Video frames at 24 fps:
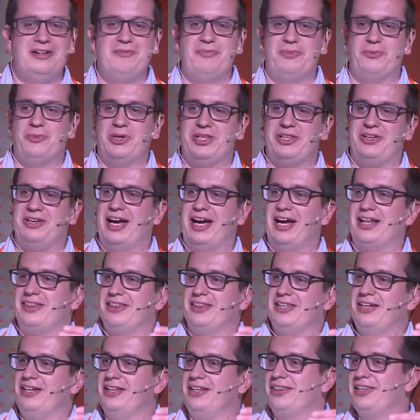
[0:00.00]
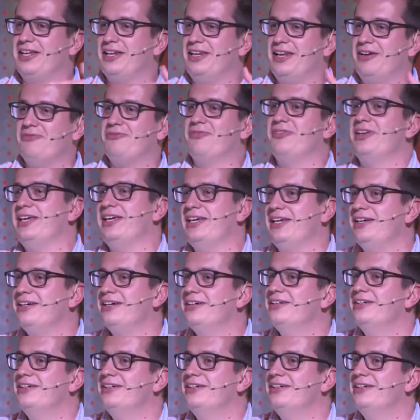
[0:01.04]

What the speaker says: whether you had the lovely